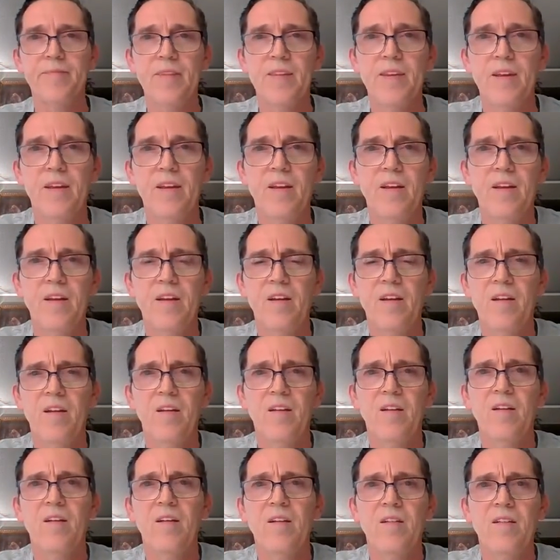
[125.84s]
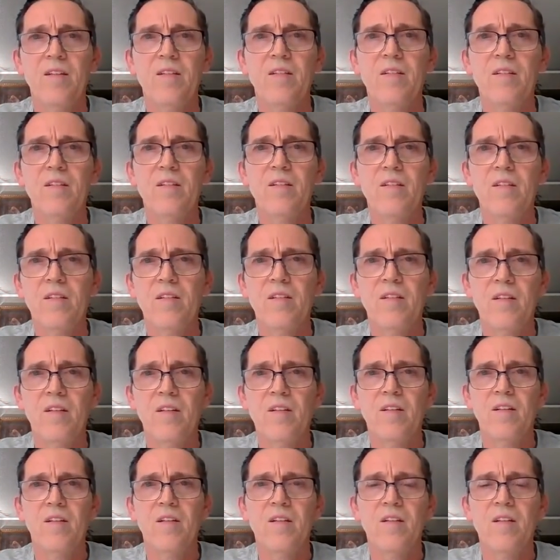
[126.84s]

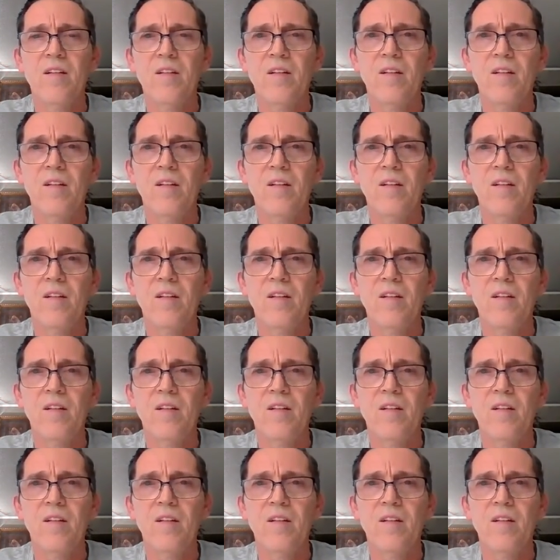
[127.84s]
Nobody speaks.